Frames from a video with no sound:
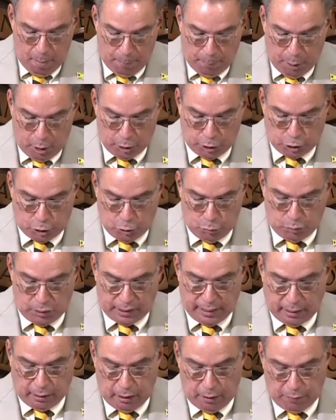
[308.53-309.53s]
pursue
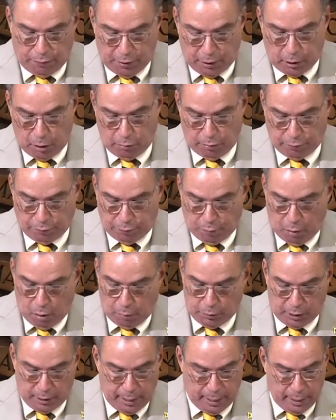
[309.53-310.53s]
significant
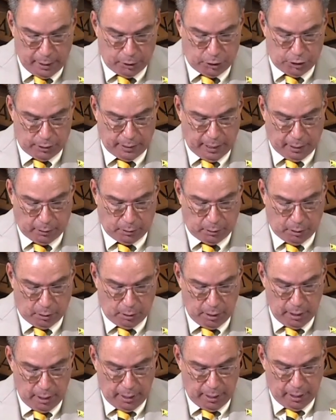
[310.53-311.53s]
reform to the energy
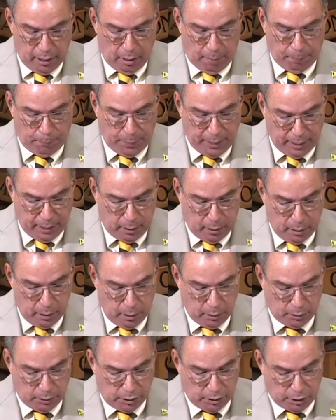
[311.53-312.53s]
sector in a bid
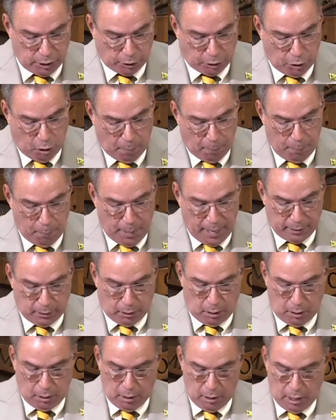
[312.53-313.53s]
to secure
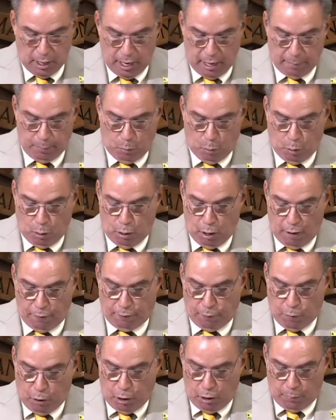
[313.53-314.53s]
better and more
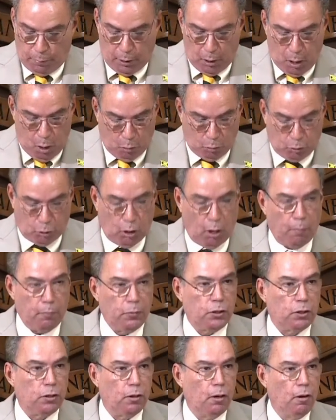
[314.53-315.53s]
affordable
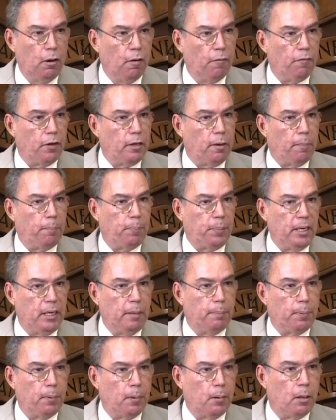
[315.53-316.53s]
outcomes for the
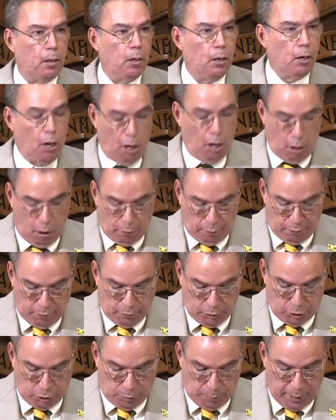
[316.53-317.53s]
people of
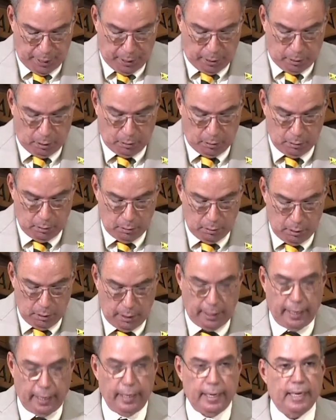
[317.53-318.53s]
Jamaica.
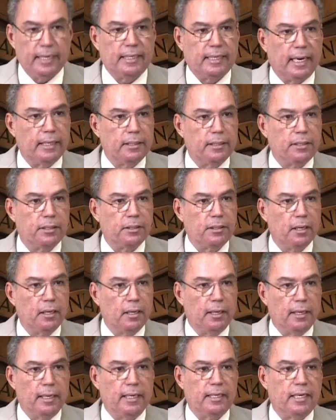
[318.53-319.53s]
In essence,
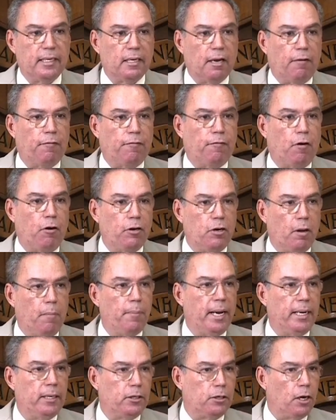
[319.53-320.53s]
this is a
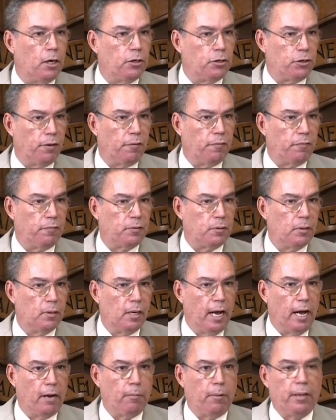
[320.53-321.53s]
fundamental shift,
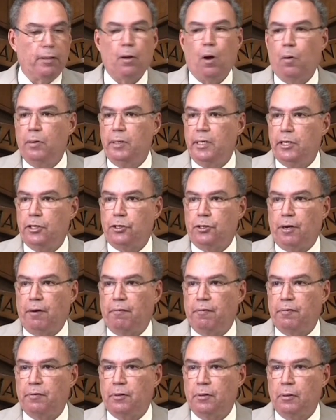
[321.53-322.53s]
and without this
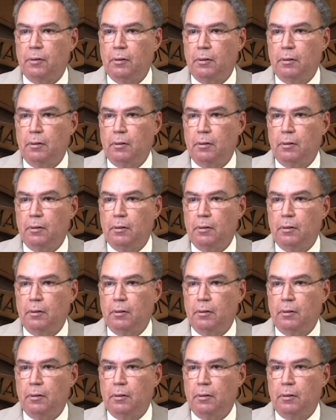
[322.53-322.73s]
shift,